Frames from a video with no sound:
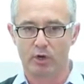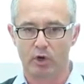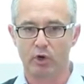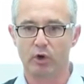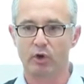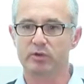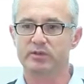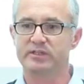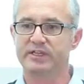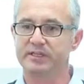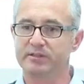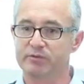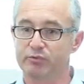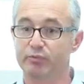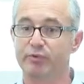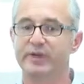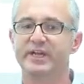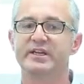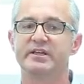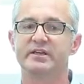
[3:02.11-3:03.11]
hold it,
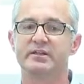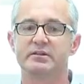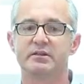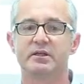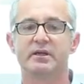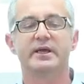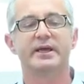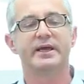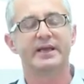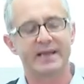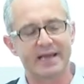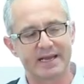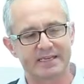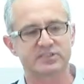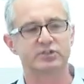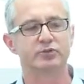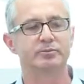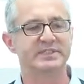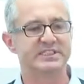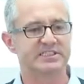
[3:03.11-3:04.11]
read it. It
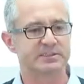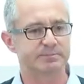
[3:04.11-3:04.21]
has to be